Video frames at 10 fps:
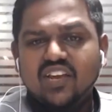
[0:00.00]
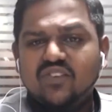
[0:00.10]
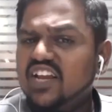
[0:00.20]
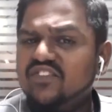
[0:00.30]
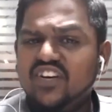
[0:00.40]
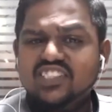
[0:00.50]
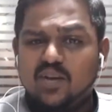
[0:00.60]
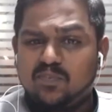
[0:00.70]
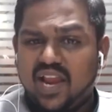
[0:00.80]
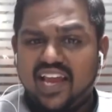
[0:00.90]
When I first
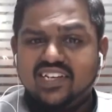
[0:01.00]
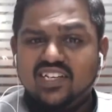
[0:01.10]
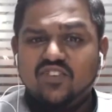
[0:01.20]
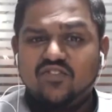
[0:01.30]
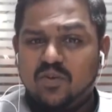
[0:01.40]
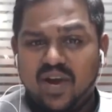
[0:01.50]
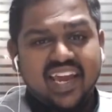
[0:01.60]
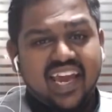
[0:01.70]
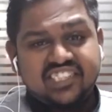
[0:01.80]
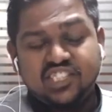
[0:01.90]
applied for my
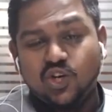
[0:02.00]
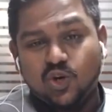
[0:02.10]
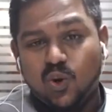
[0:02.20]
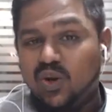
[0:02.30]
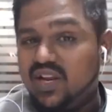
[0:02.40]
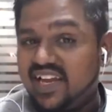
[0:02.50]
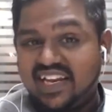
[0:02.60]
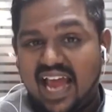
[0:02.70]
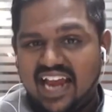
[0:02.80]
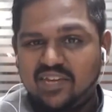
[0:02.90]
SEO role in
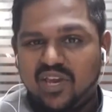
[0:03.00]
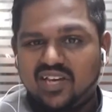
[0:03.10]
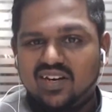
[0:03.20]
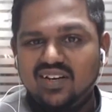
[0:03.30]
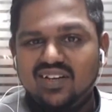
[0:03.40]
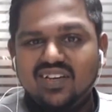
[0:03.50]
Animaker,